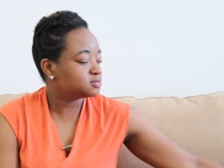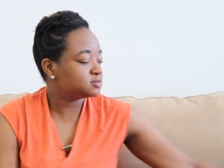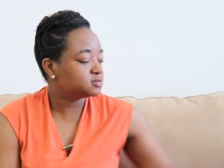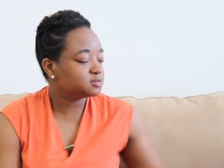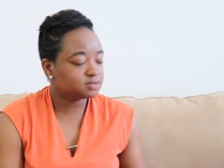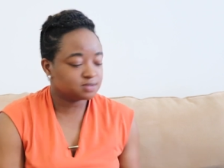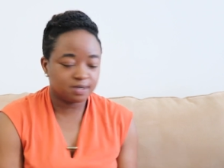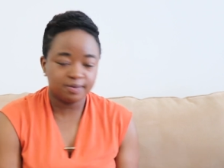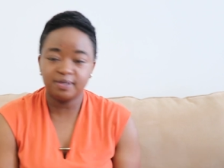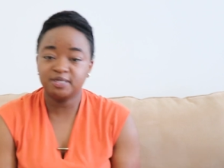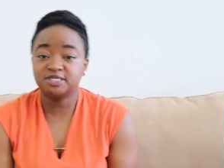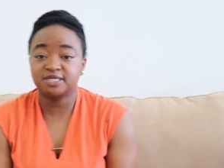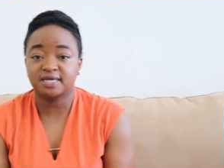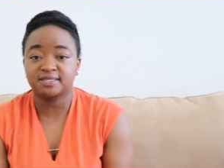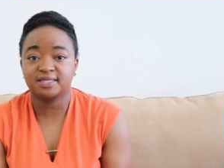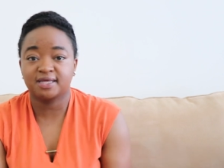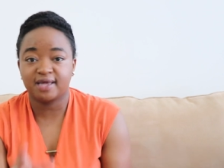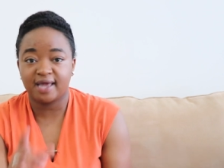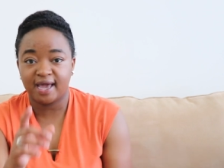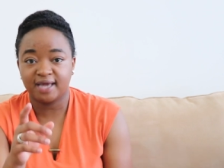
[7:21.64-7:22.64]
Let me
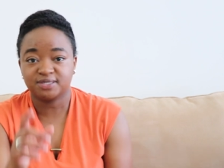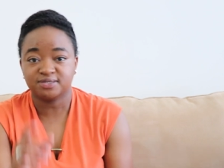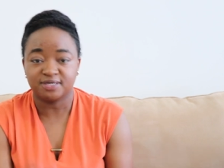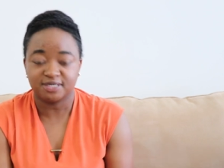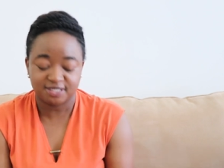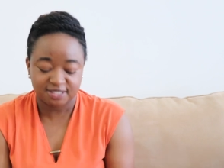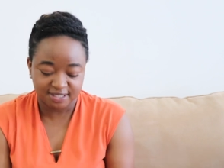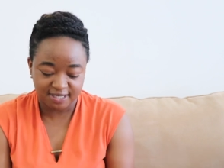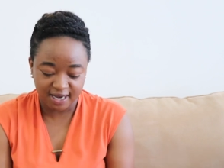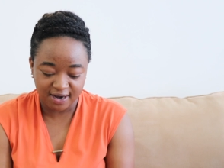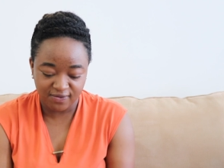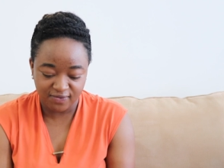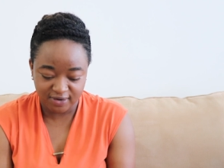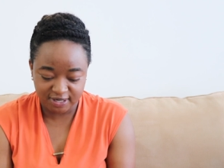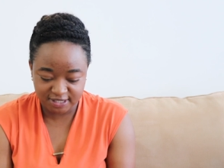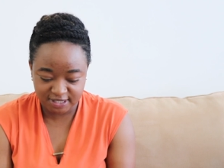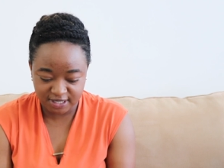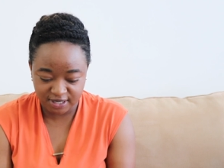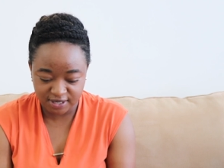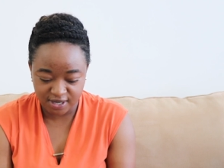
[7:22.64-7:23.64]
check the address because I don't
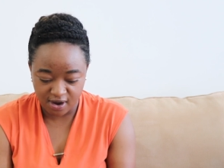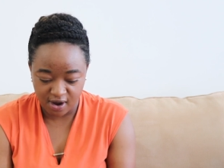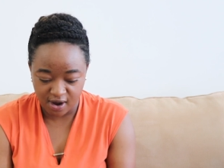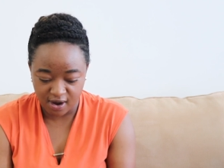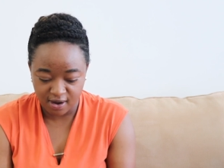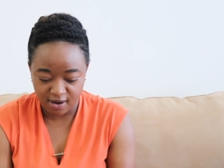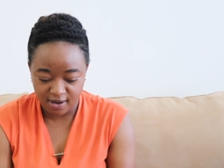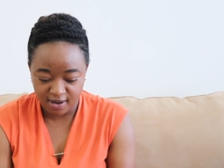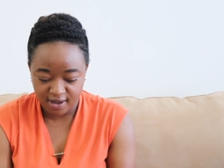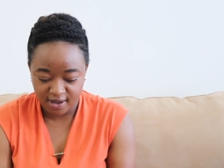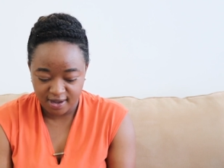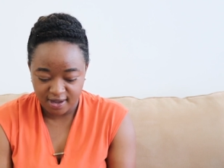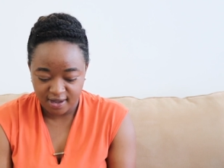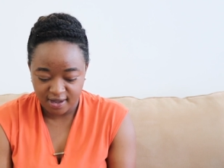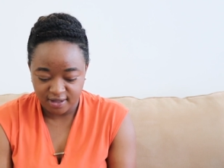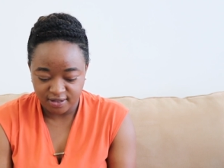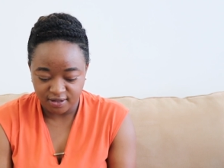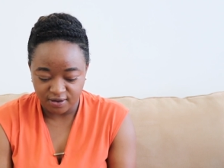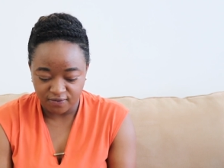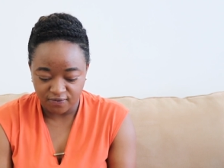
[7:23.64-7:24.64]
want to tell y'all
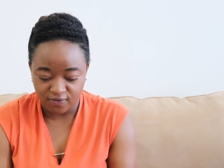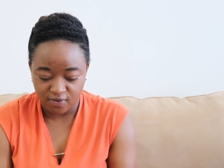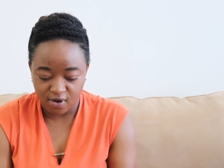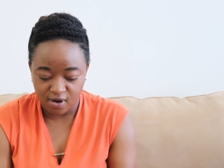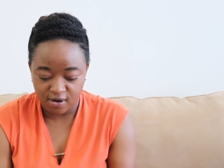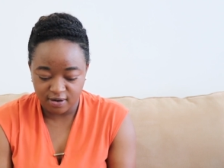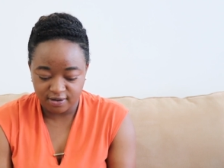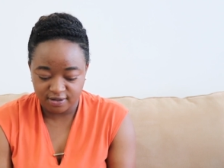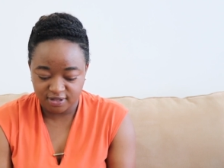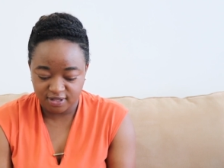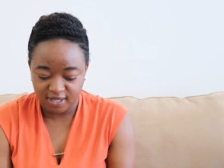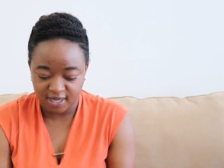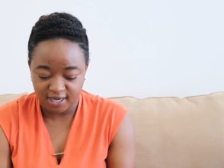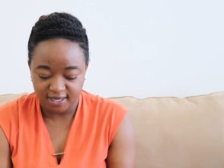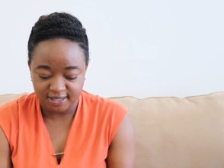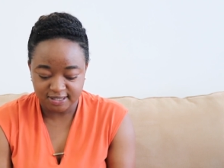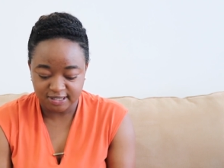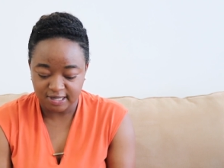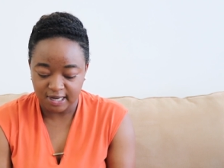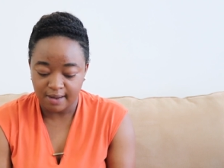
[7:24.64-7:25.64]
the wrong
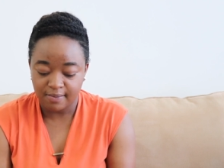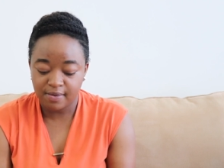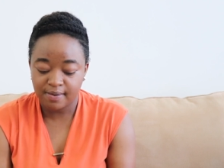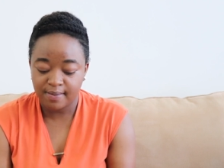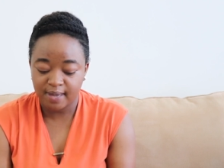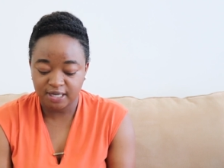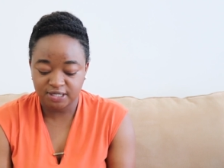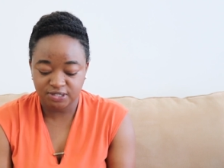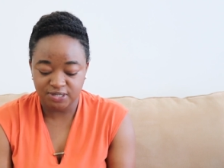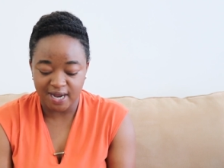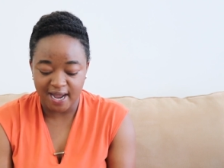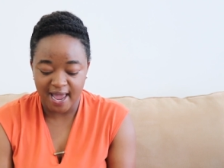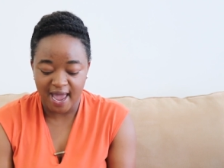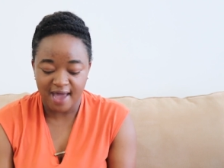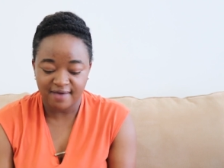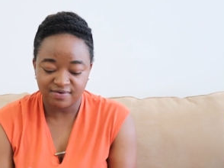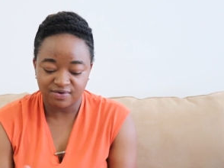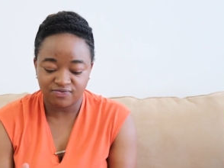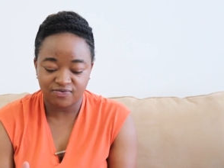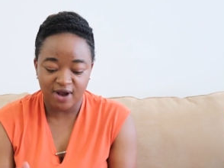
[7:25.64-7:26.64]
thing. So I'm going to make sure I
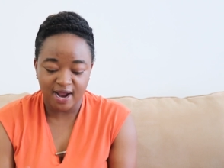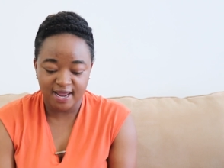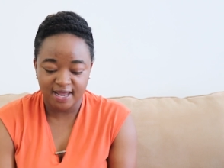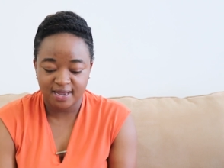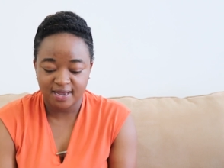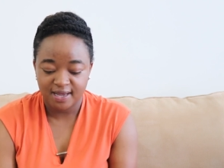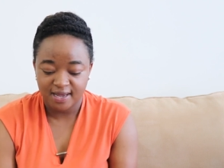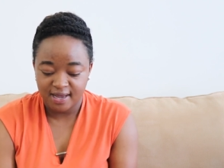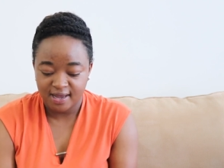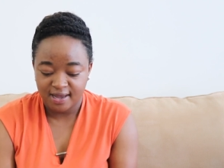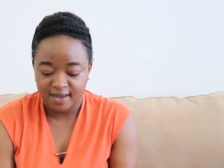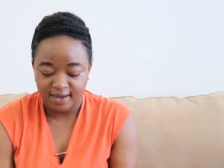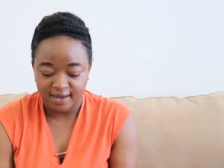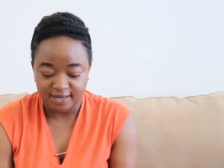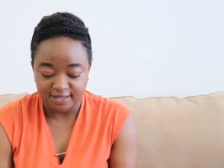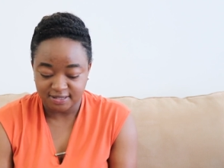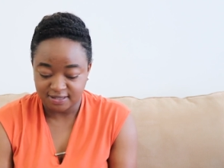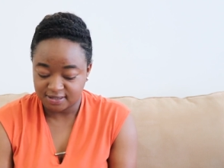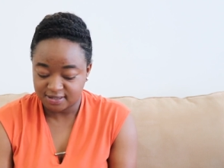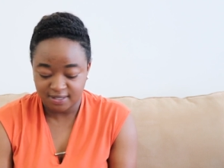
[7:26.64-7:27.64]
have it right
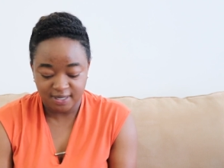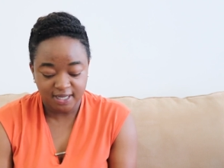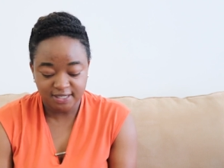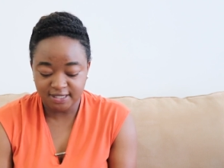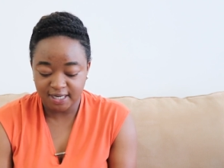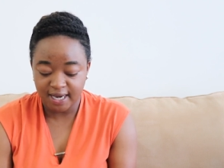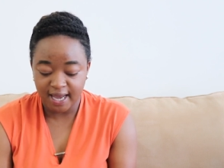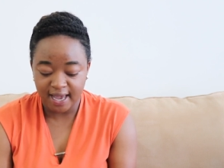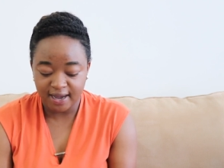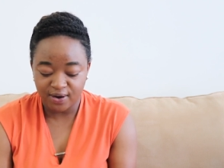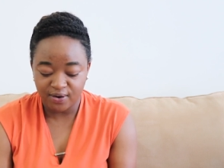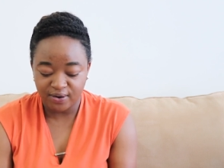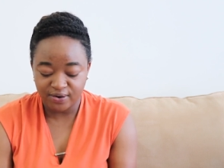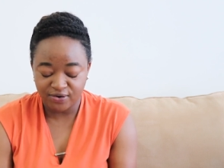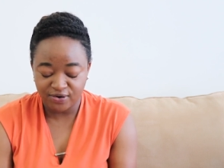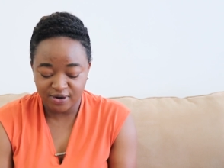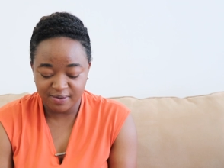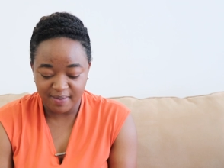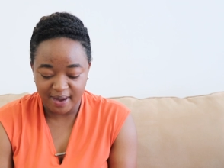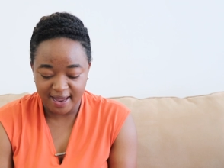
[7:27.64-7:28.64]
because there's a lot going
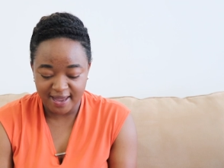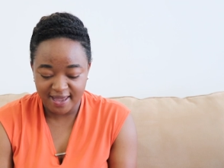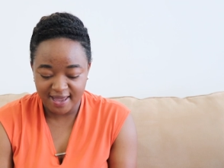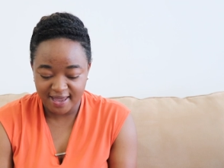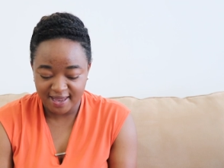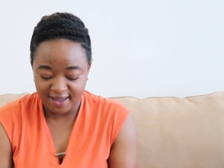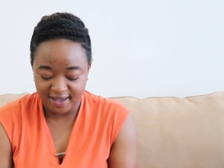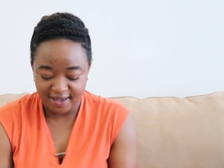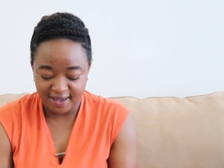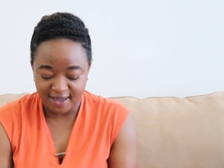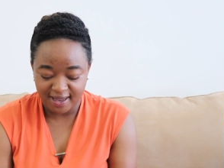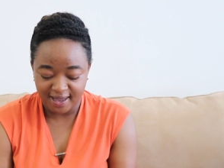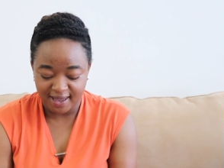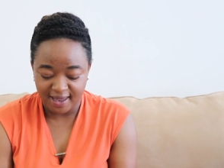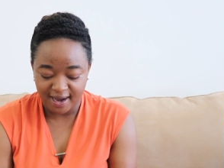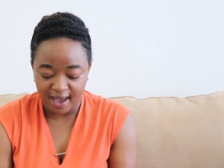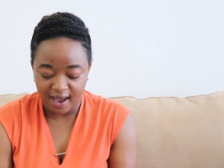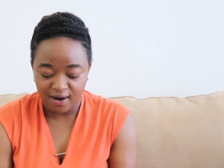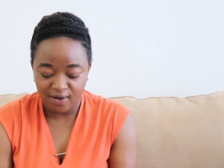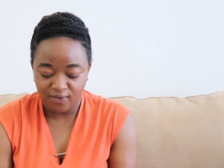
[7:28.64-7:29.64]
on in my head
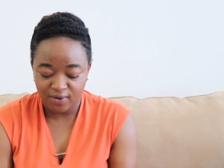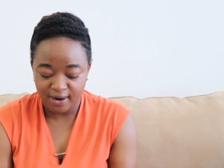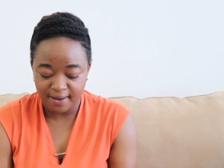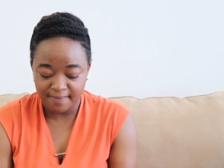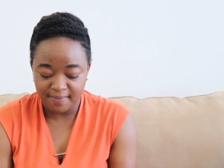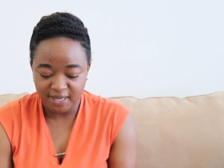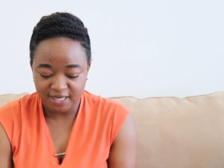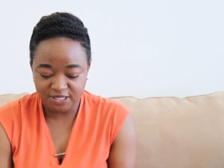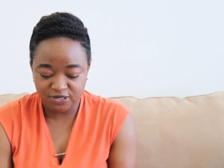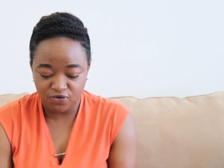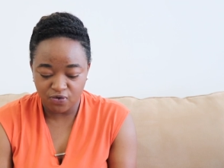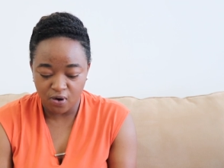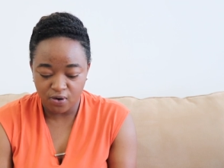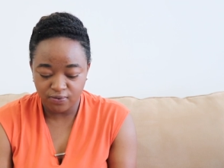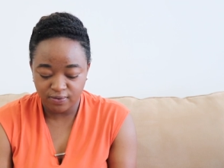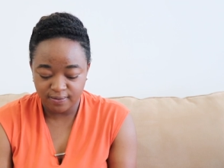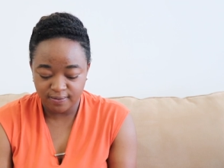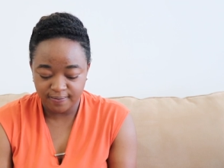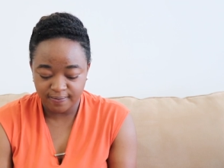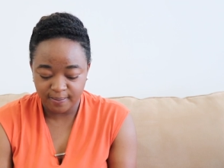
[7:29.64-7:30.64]
and I don't want to
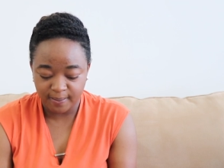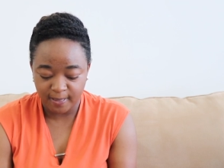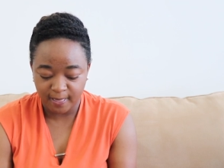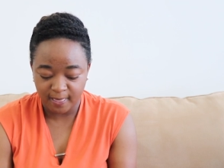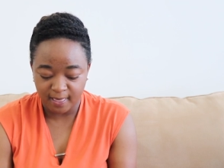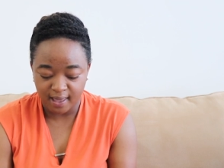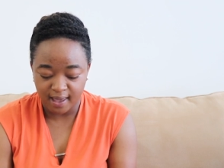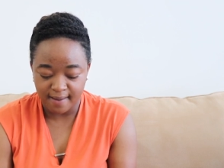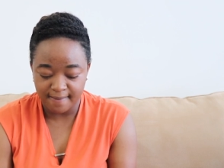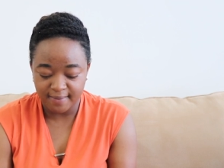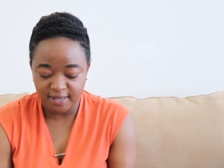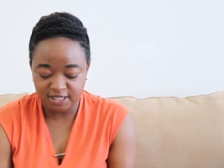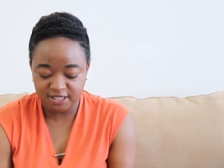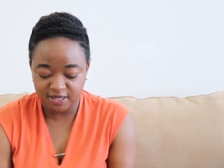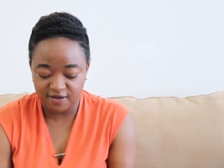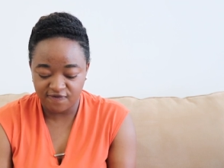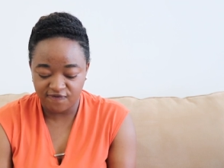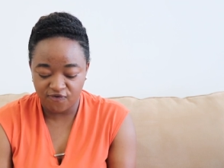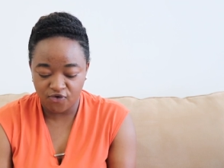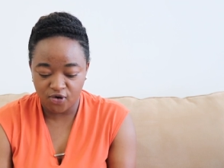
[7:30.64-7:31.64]
misquote and
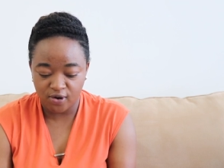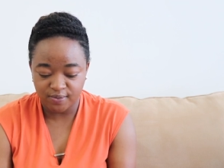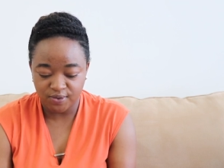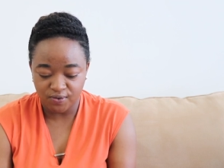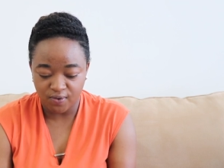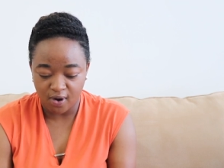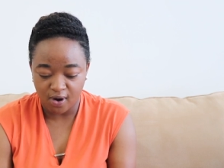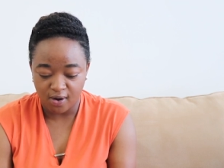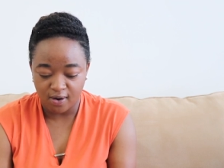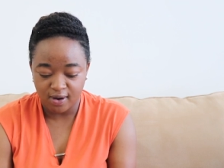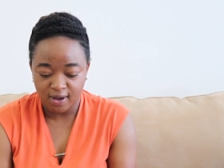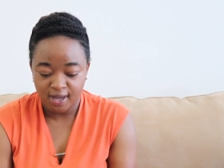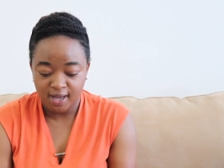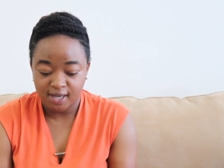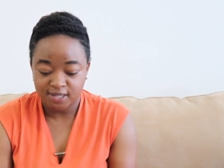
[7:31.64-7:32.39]
misinform you all.